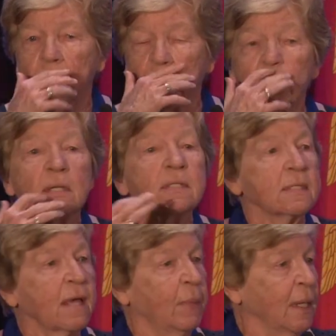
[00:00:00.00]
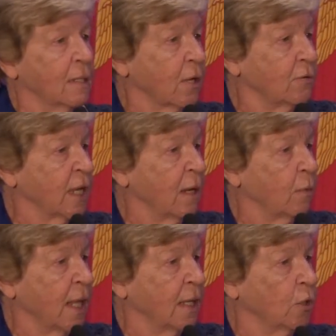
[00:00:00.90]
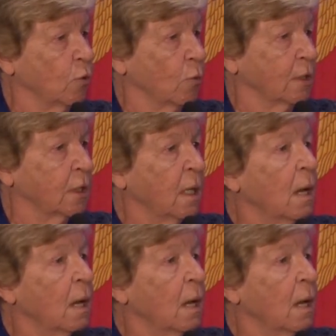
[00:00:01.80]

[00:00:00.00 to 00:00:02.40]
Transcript: illnesses have been associated with Agent Orange.